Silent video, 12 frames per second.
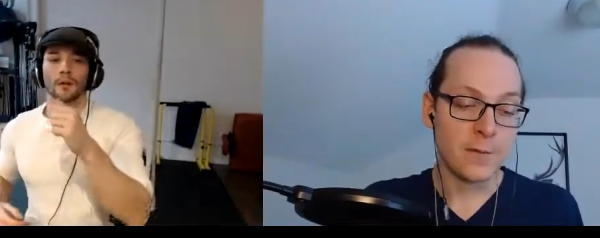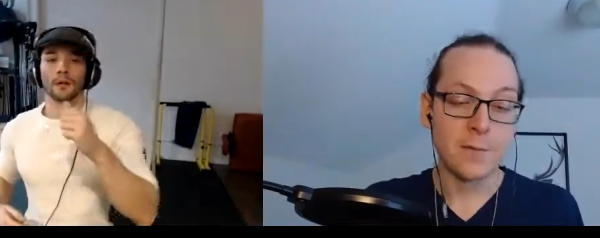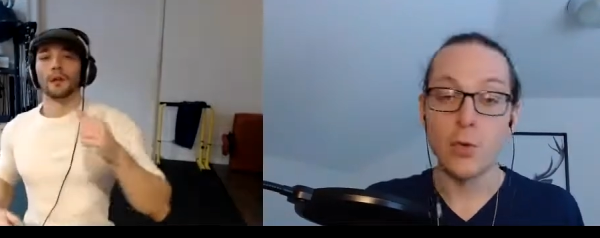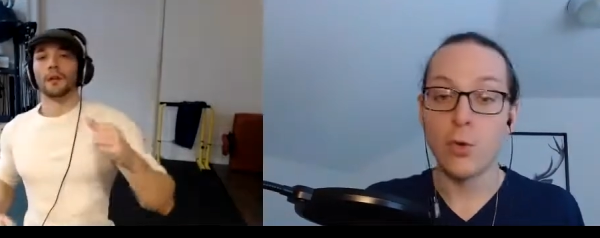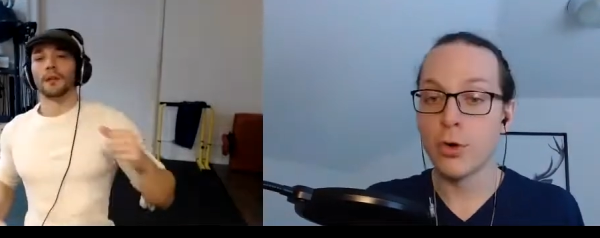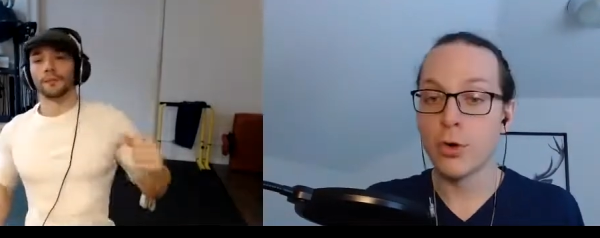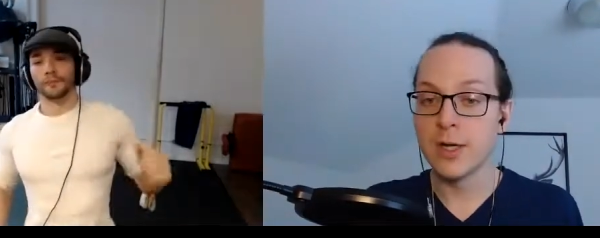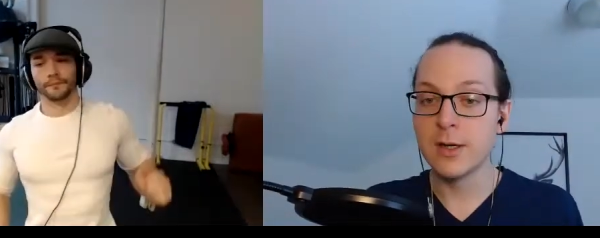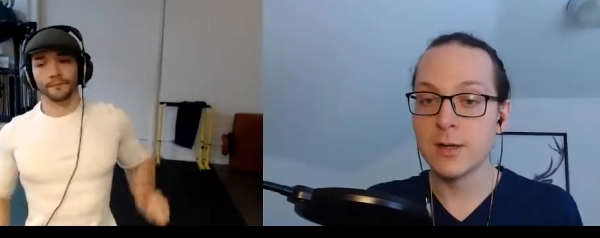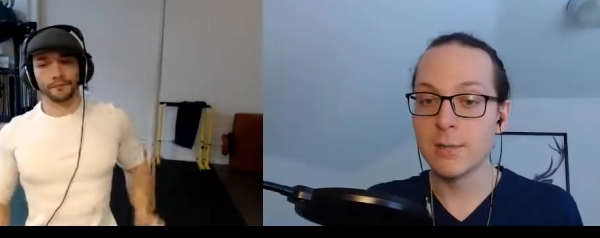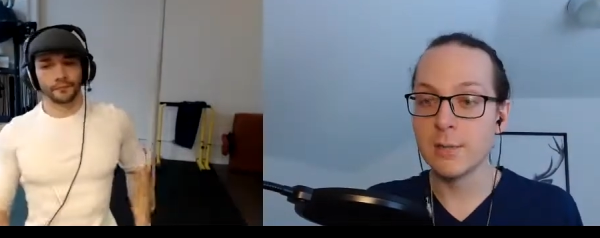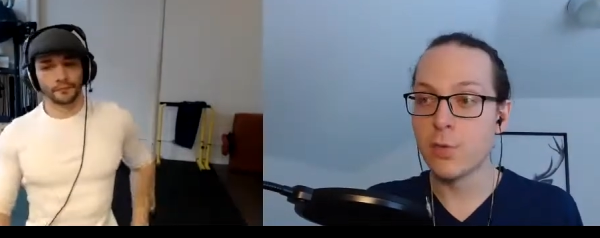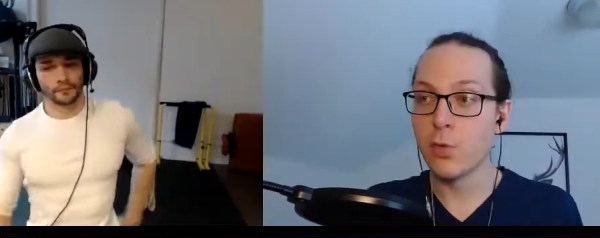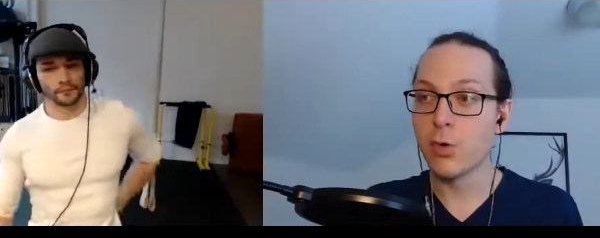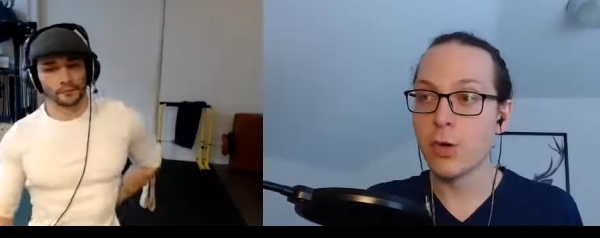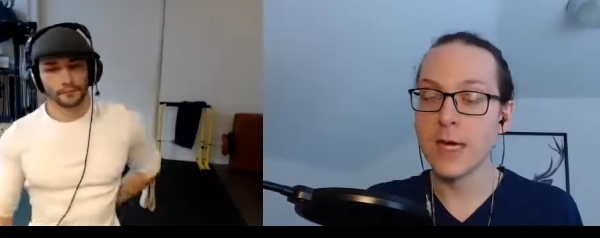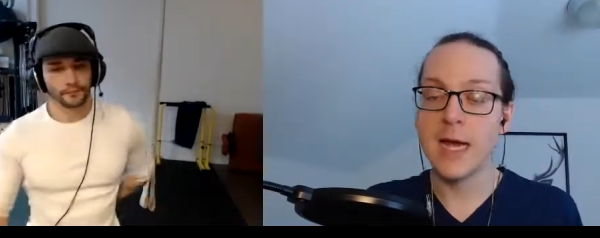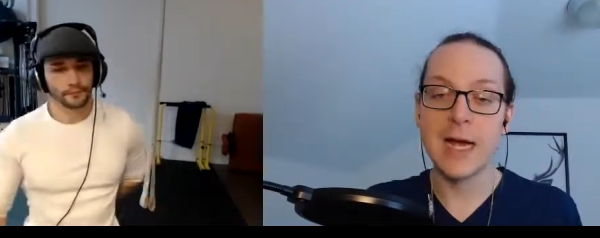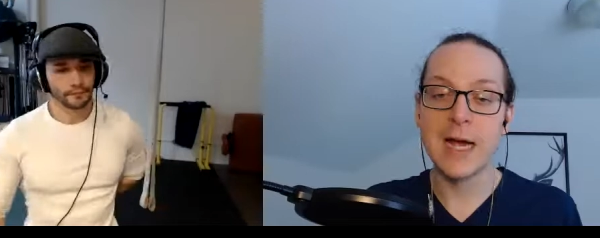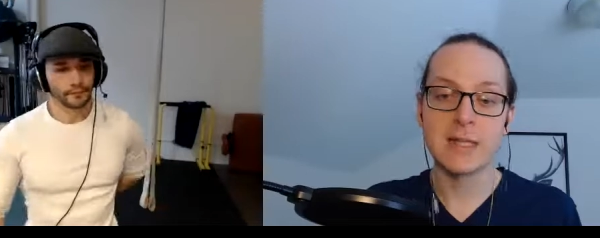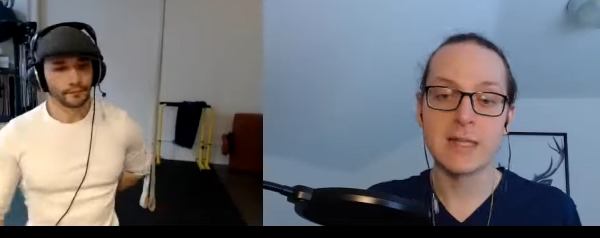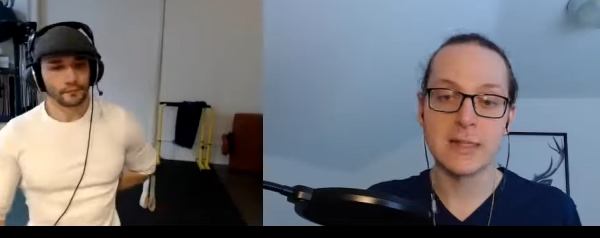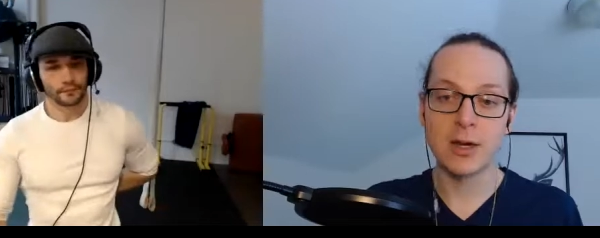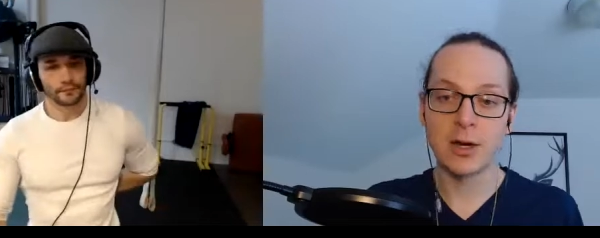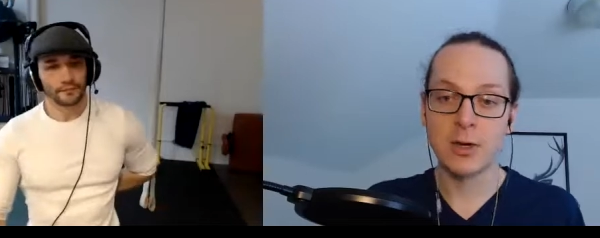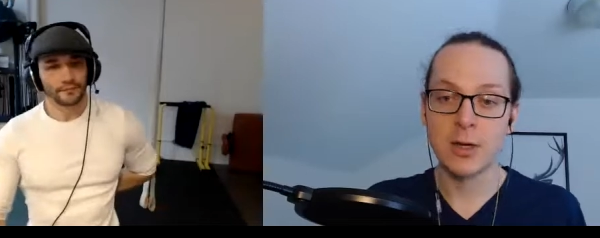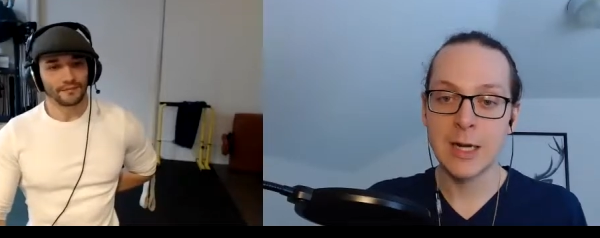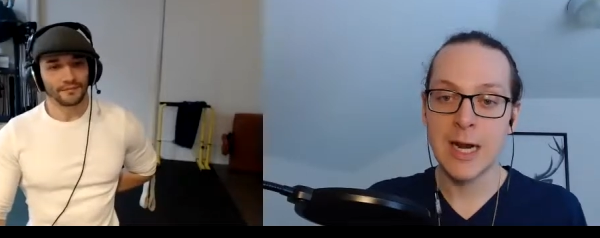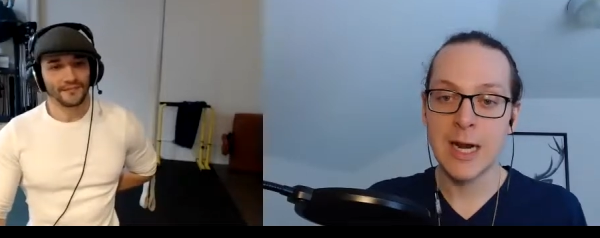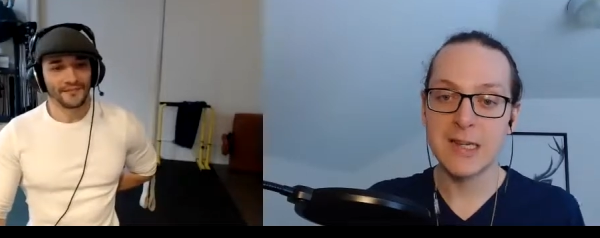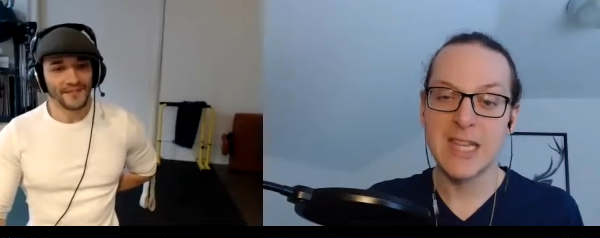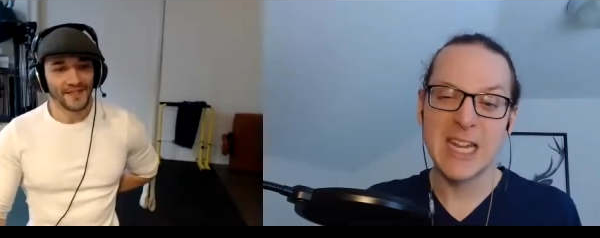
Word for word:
Speaker 1: foreign foreign guys that are kind of